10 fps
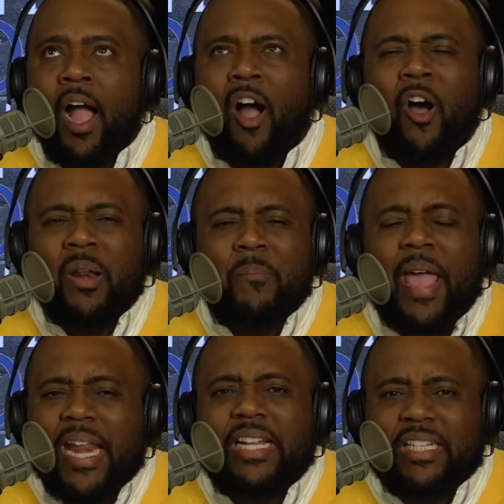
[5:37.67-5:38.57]

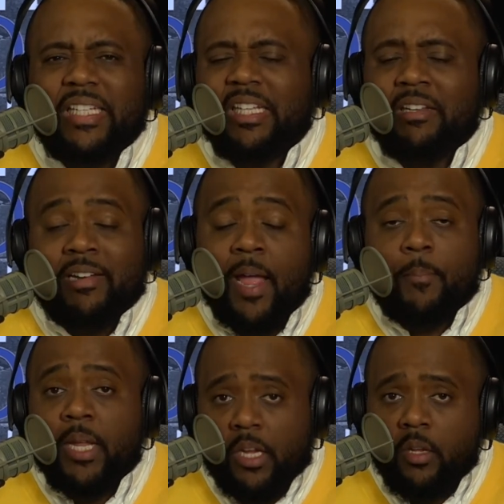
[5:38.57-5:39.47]
automatically, and not
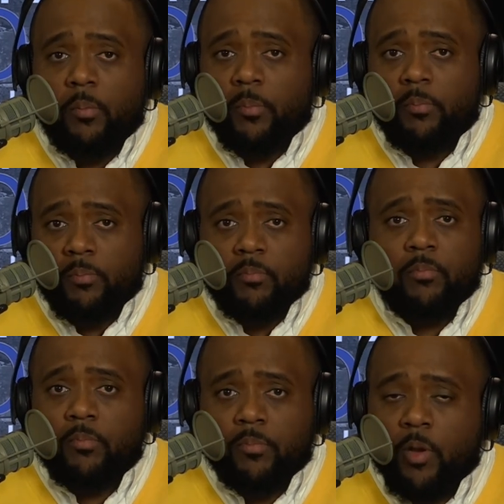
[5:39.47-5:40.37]
me,
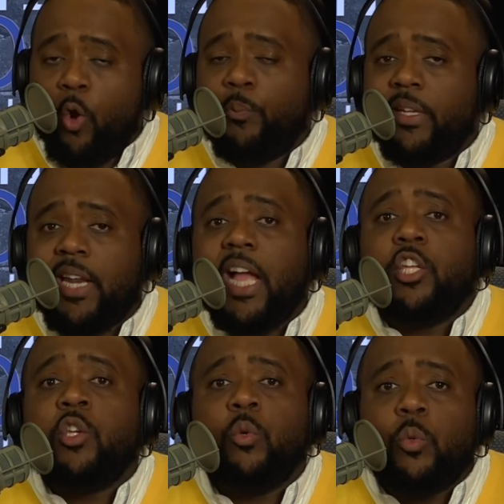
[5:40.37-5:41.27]
hopefully not
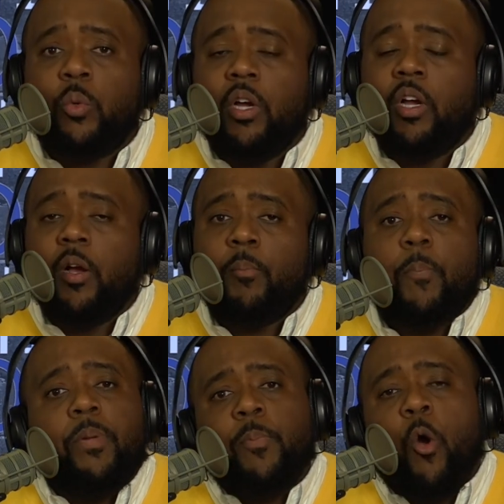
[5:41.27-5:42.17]
you,
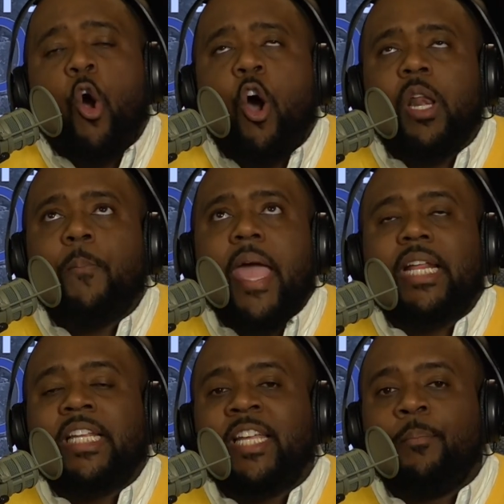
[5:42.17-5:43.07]
but people
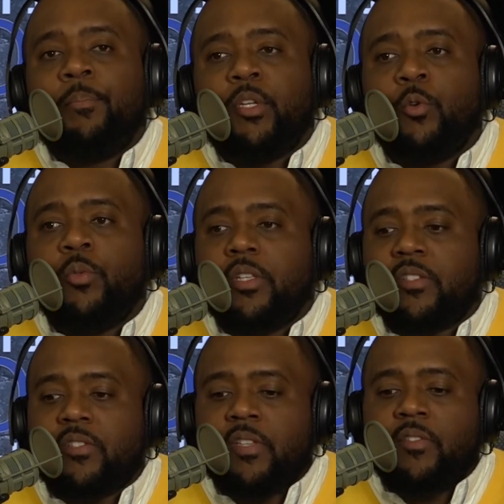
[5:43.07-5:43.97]
automatically imbue this
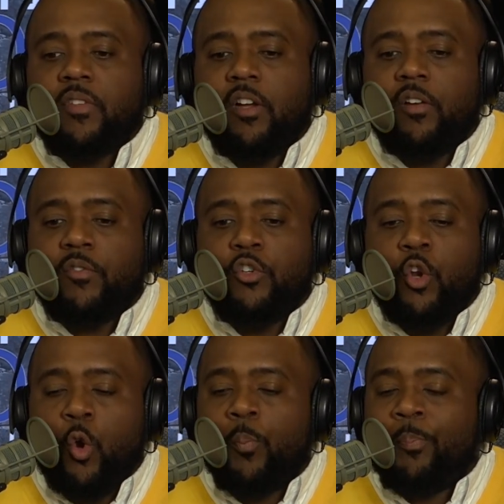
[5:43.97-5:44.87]
sense of
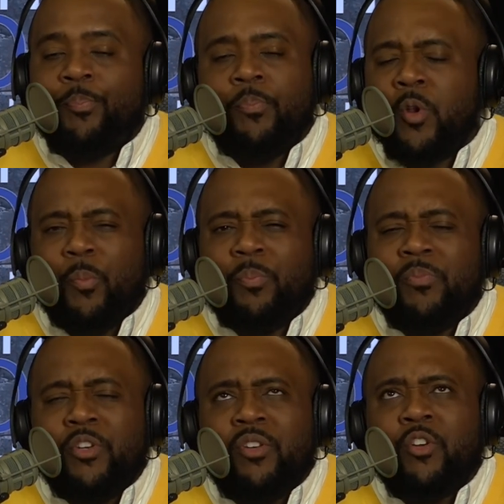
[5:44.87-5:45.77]

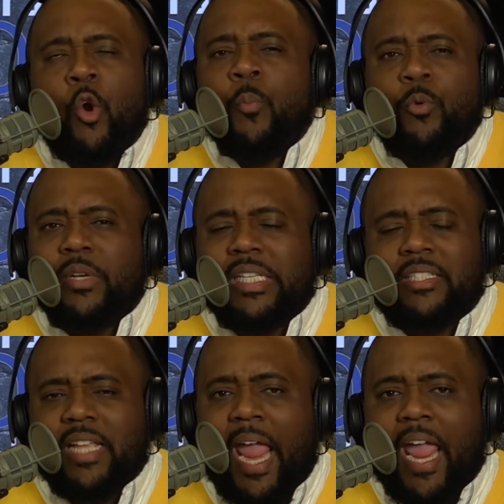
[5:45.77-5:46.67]

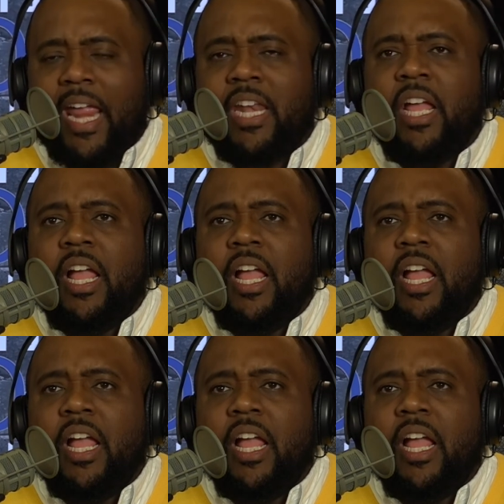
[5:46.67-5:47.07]
nobleness and